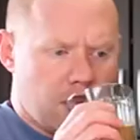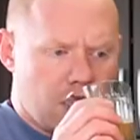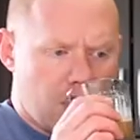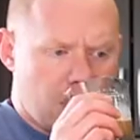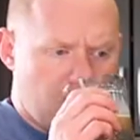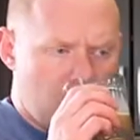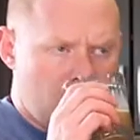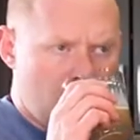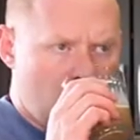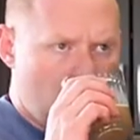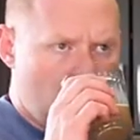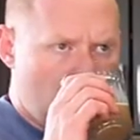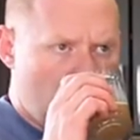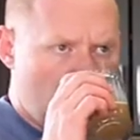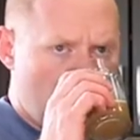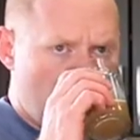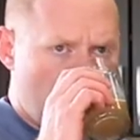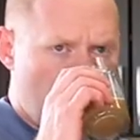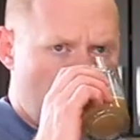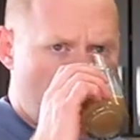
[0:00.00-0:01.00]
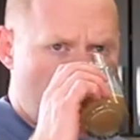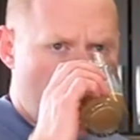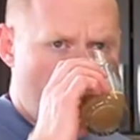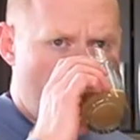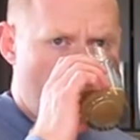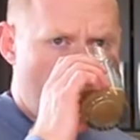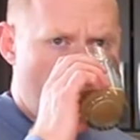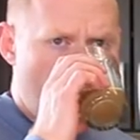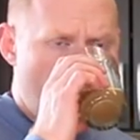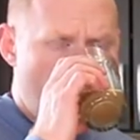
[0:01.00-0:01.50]

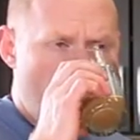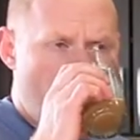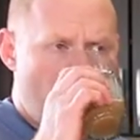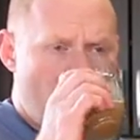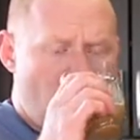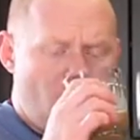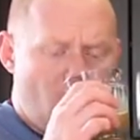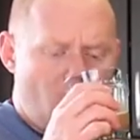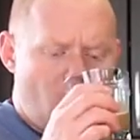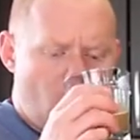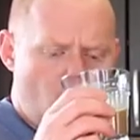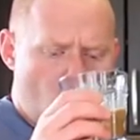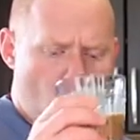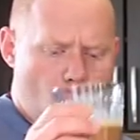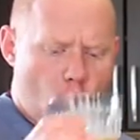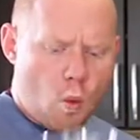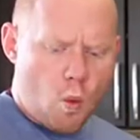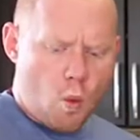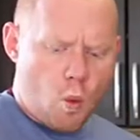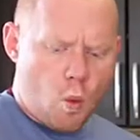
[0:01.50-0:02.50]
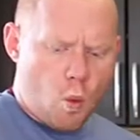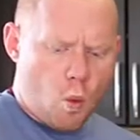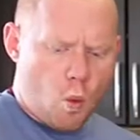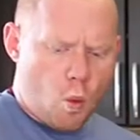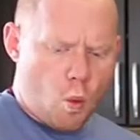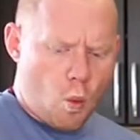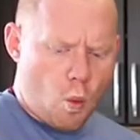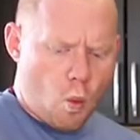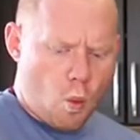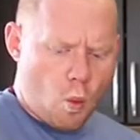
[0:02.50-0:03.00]

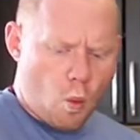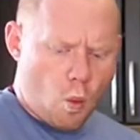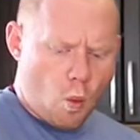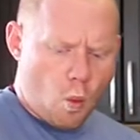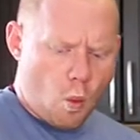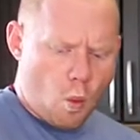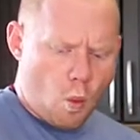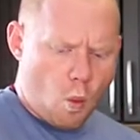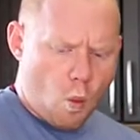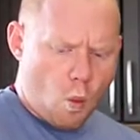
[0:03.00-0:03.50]
[no speech]